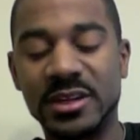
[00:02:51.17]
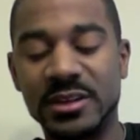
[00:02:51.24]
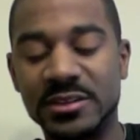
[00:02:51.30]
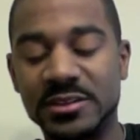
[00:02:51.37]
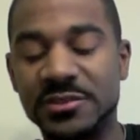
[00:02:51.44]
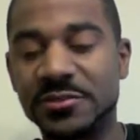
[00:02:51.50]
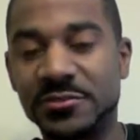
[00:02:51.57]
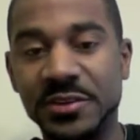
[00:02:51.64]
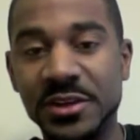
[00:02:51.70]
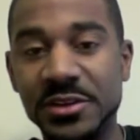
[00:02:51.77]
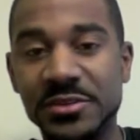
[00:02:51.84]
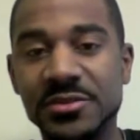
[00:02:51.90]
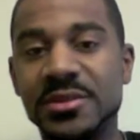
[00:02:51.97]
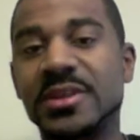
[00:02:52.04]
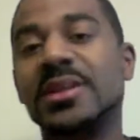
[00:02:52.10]

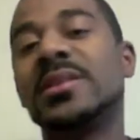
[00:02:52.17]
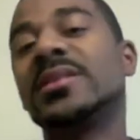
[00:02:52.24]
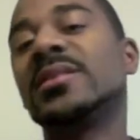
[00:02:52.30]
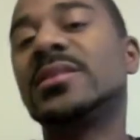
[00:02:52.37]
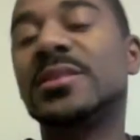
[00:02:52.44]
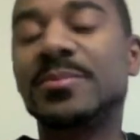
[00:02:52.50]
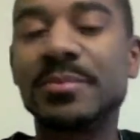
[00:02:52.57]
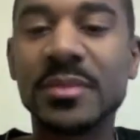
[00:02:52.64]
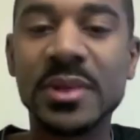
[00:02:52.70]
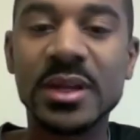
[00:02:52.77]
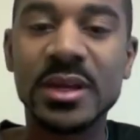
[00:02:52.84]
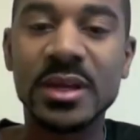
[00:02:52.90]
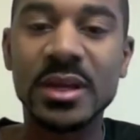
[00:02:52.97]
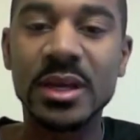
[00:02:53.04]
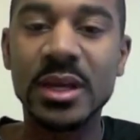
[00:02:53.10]
spheres, I guess,
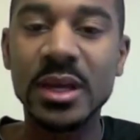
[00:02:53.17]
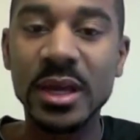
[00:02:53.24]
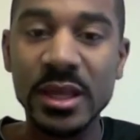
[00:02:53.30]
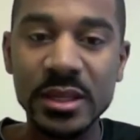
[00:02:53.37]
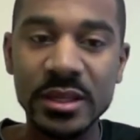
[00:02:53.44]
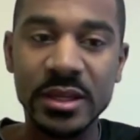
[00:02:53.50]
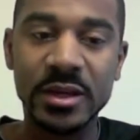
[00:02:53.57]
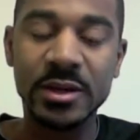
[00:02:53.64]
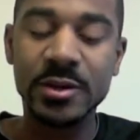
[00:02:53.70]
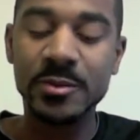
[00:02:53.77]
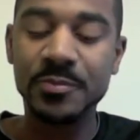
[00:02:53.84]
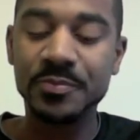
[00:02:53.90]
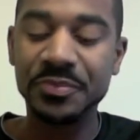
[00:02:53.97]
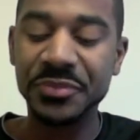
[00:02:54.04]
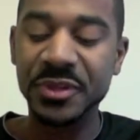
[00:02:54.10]
in there.